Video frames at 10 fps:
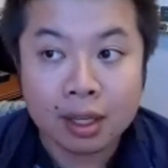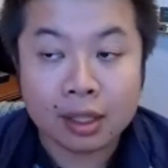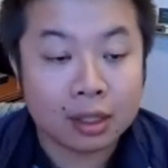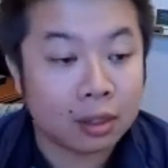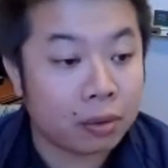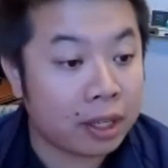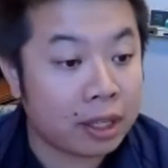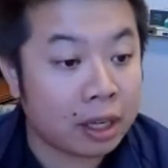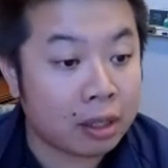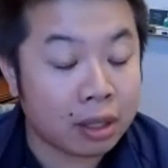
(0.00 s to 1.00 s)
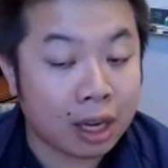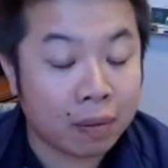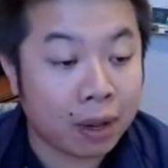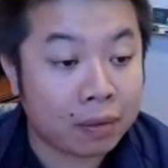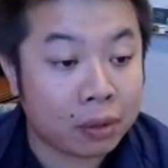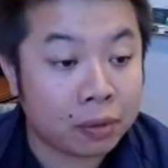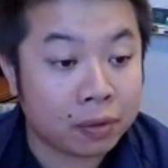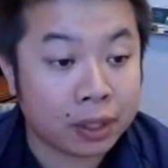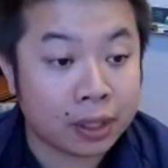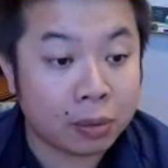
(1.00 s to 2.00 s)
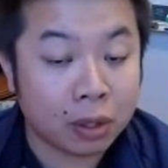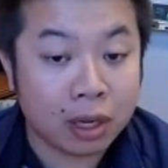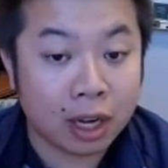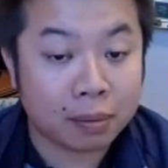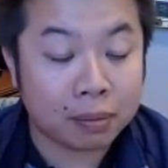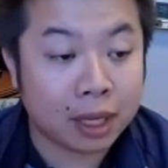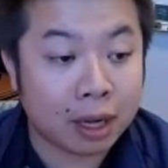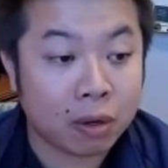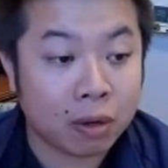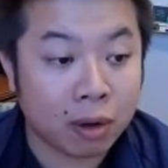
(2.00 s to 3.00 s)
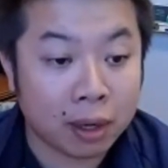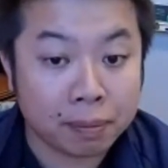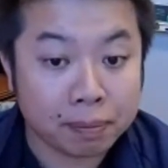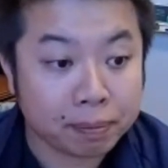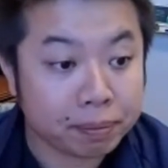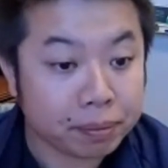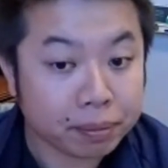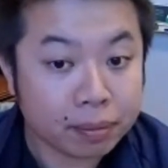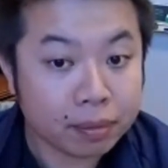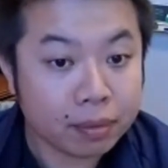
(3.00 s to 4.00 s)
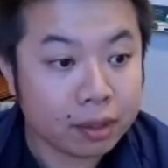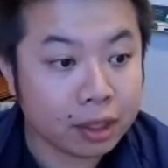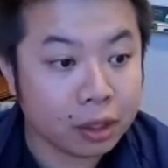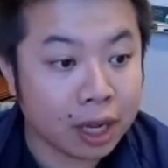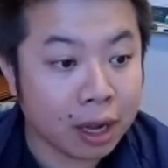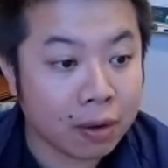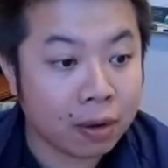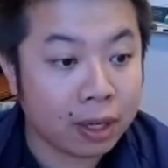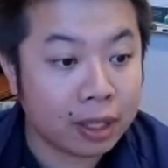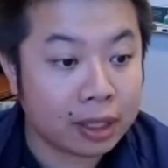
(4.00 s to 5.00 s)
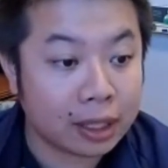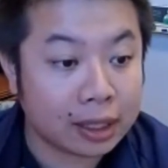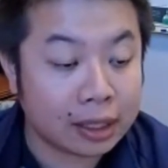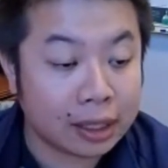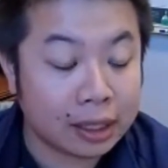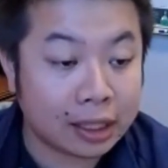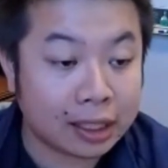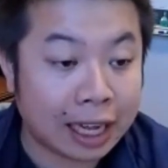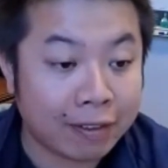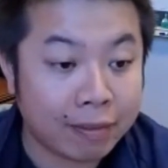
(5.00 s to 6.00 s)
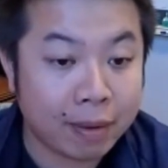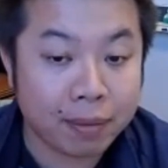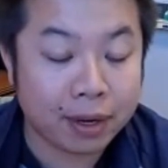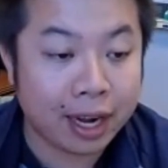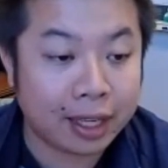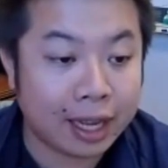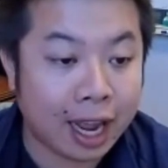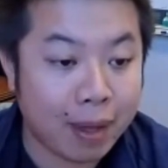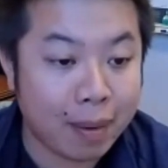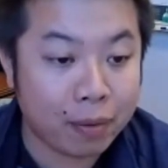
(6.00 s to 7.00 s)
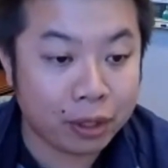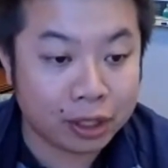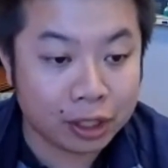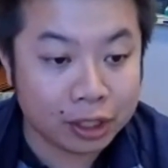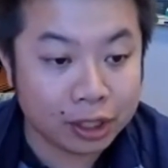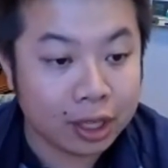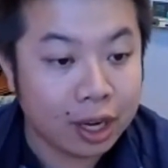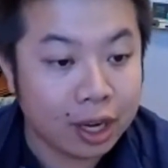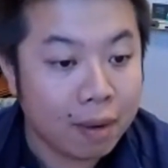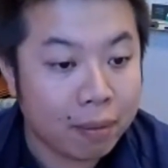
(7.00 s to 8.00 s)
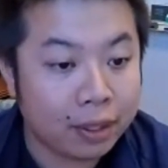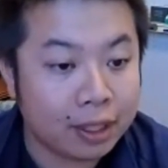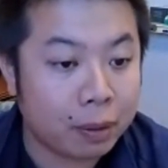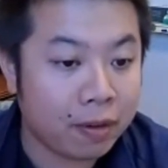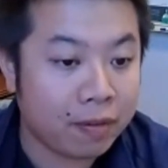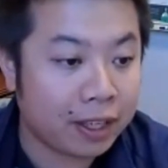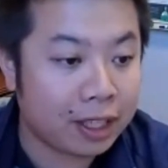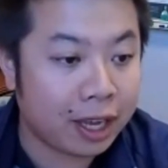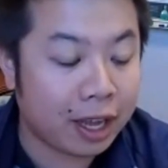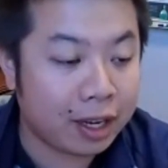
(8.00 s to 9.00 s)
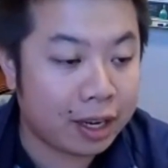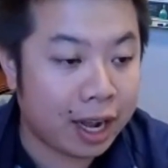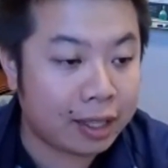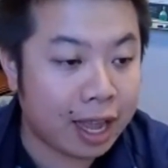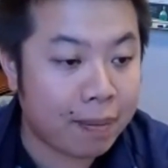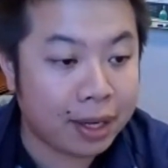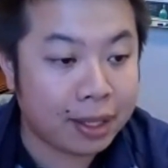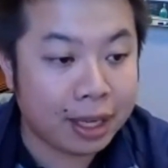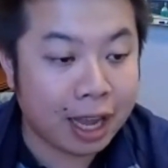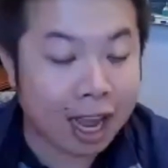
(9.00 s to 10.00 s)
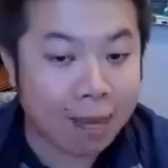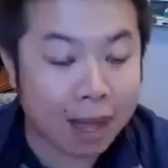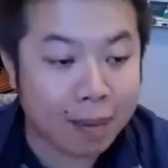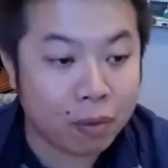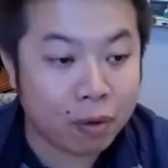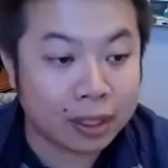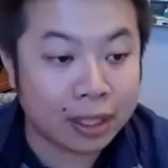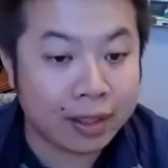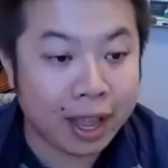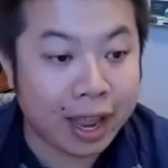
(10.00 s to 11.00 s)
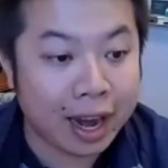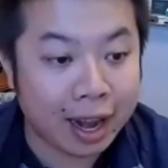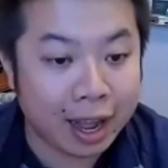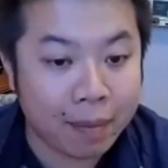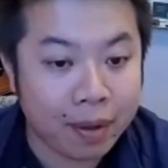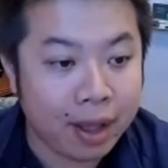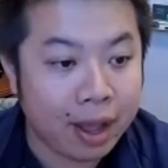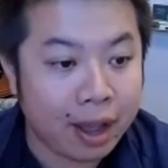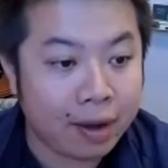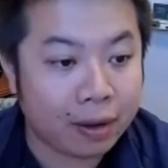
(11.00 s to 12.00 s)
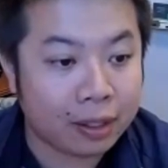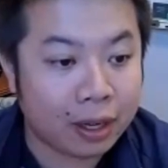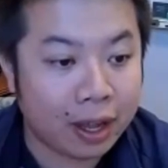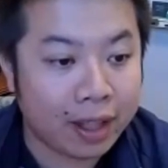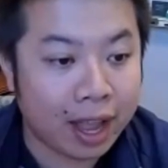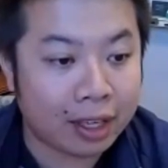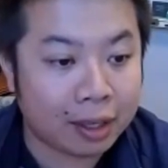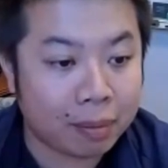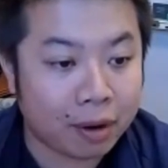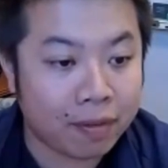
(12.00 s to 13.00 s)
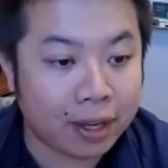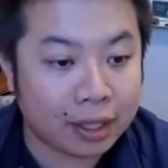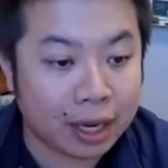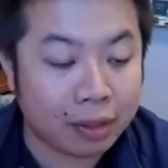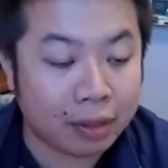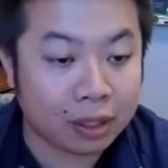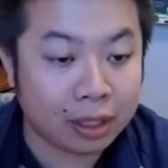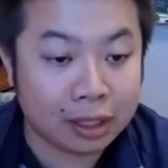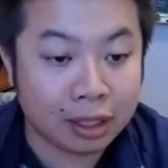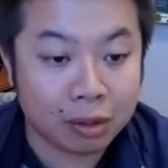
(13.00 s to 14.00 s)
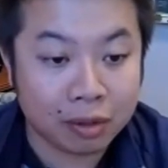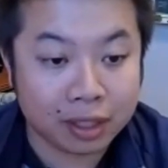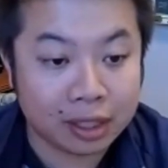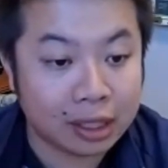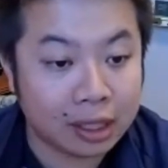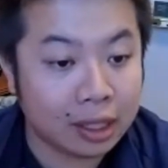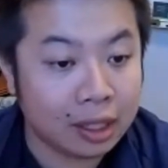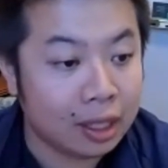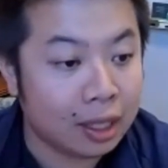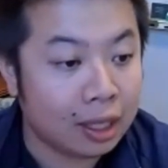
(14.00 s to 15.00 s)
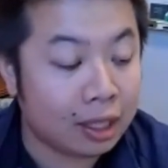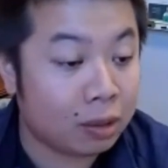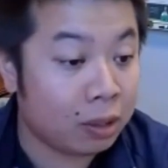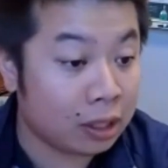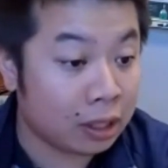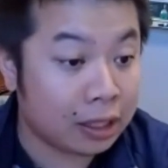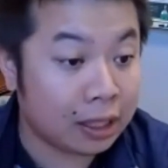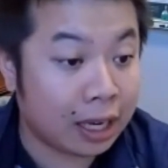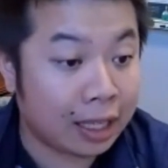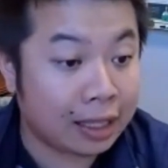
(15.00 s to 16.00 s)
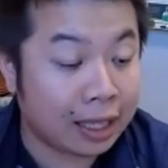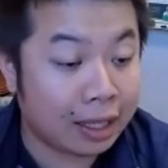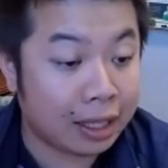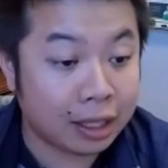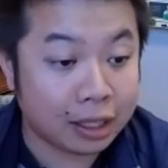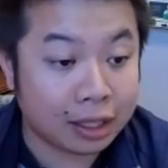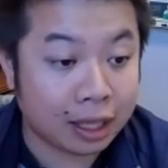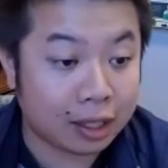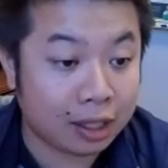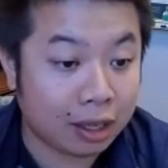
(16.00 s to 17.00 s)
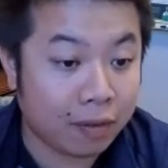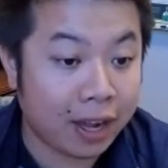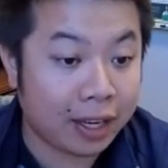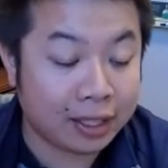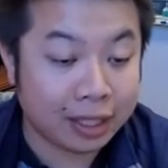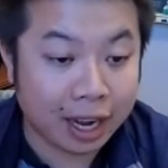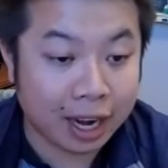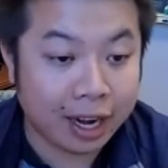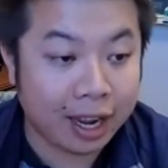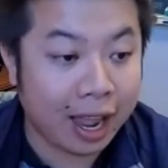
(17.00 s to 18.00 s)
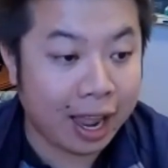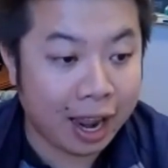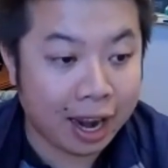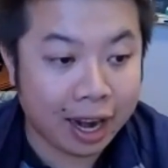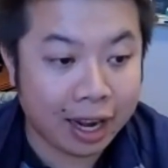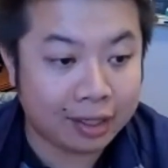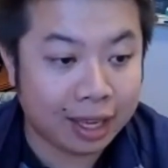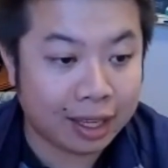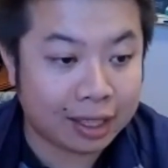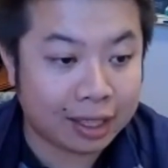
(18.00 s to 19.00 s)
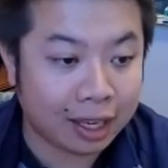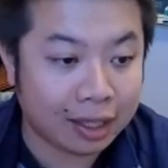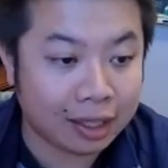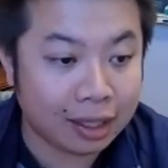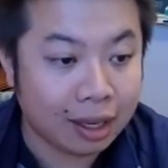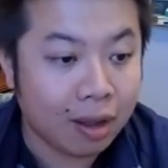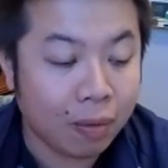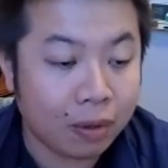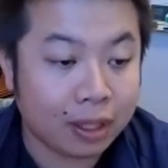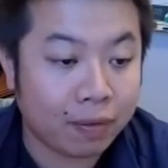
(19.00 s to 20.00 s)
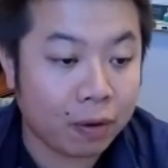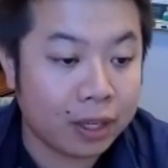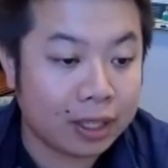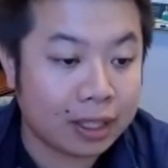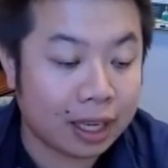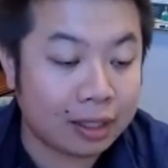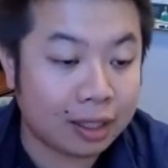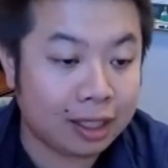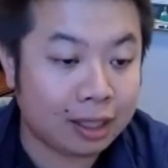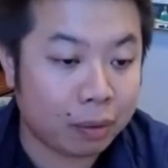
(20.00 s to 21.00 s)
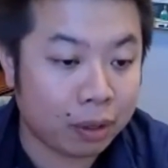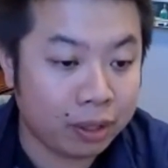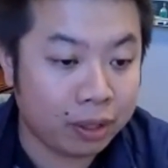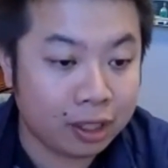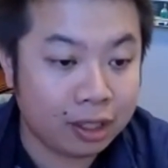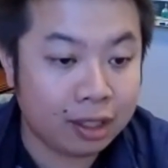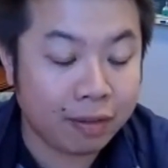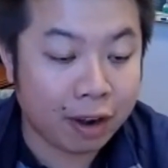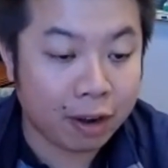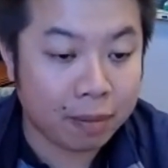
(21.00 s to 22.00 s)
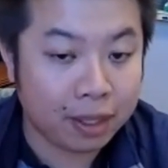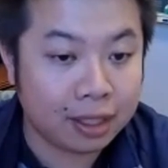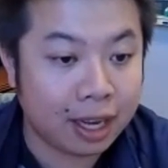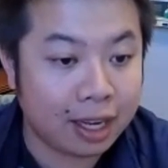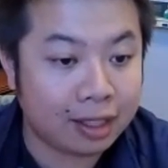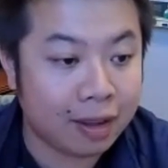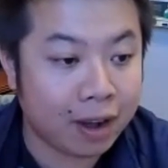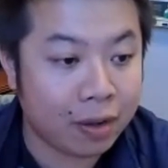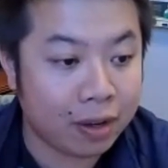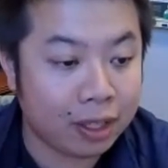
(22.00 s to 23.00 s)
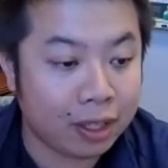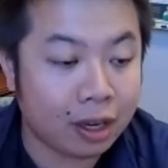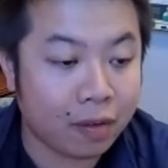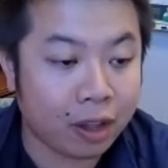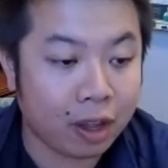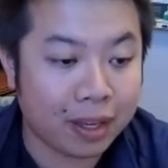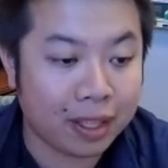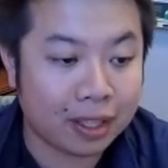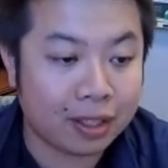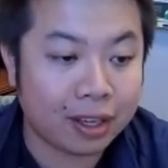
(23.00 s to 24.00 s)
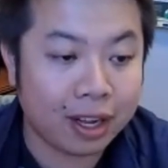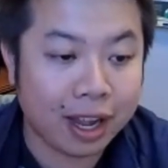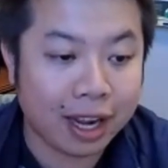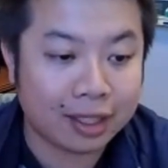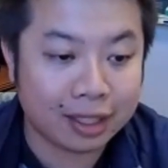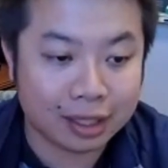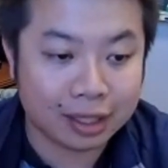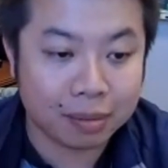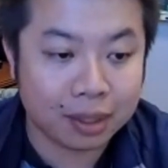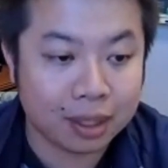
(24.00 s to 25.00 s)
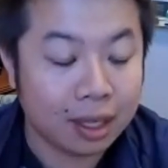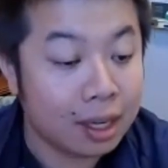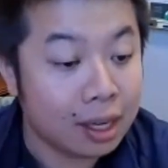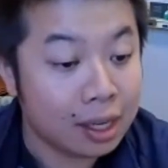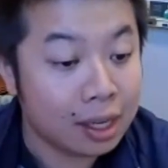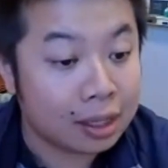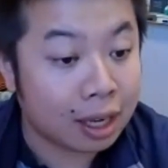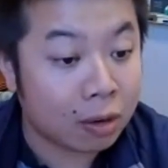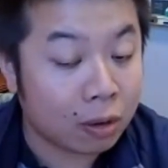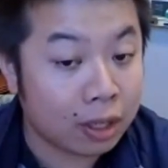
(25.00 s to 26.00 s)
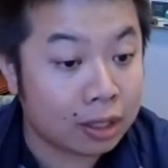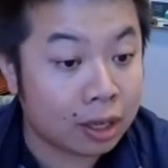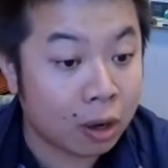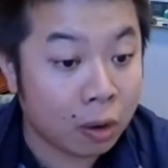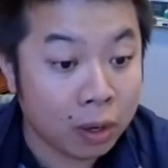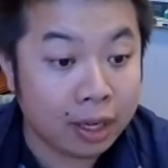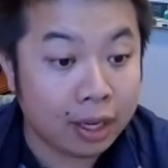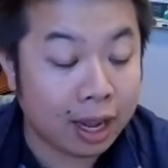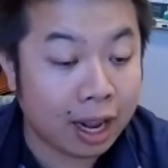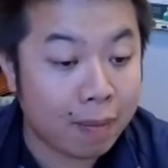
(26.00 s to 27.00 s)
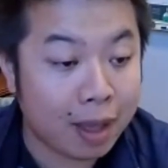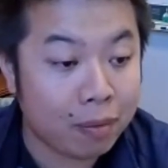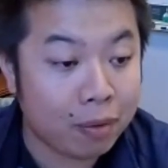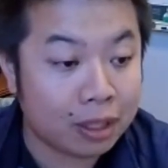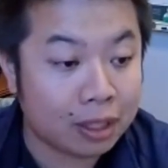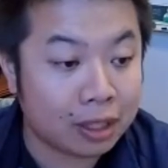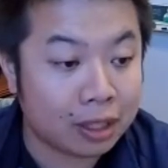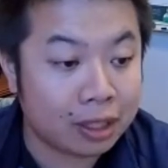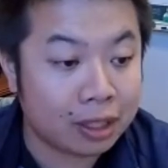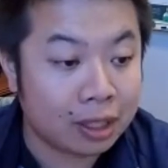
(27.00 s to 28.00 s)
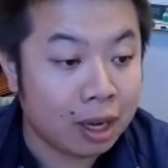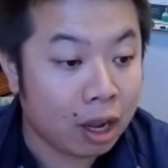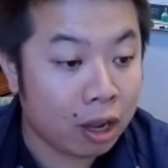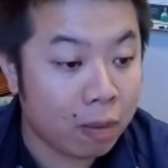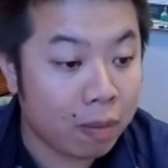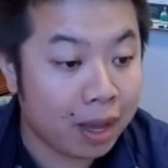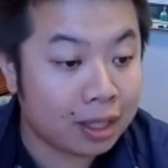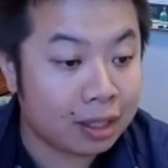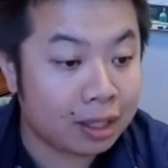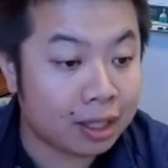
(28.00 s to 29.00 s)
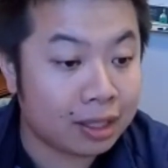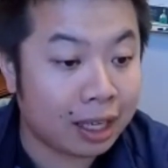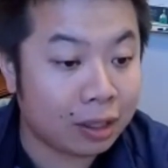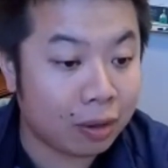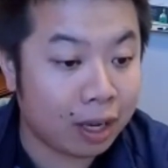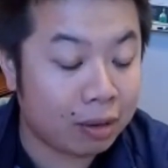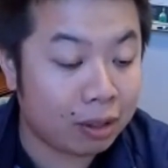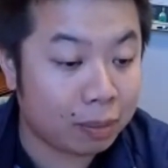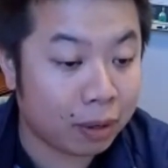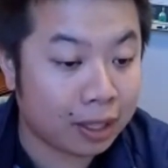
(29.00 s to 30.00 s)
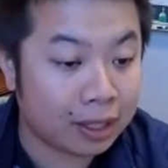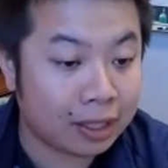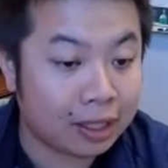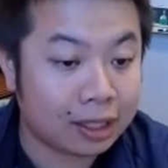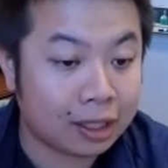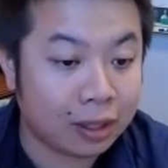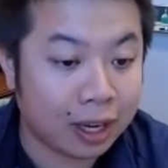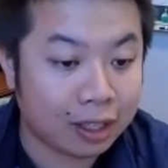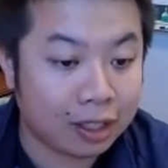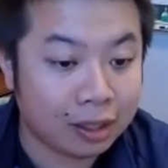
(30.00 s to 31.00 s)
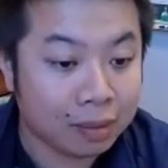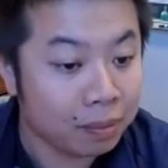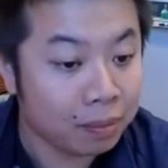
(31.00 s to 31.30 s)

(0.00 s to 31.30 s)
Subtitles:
So right now, I would like to first welcome Dakuo Wang. So Dakuo is a senior staff member at IBM Research, principal investigator at MIT IBM Watson AI Lab, and also an adjunct professor at Northeastern University. His research lies at the intersection of HCI, AI, and data science, with a focus on the exploration, development, and evaluation of human-centered AI systems. Dakuo is co-leading IBM Research's human-centered natural language processing strategy.